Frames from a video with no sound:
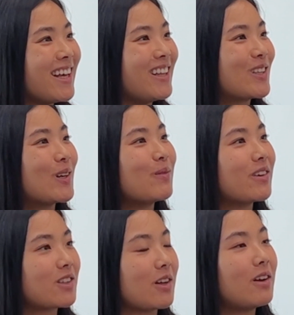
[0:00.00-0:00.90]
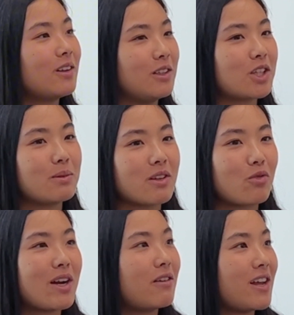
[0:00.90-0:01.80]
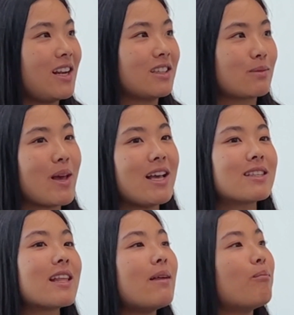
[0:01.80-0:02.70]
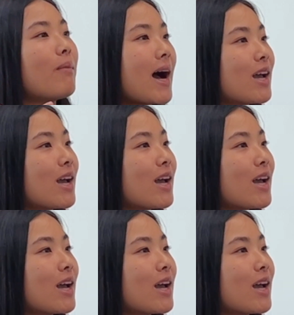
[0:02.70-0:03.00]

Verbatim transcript: in terms of in terms of renovating space, then yeah. my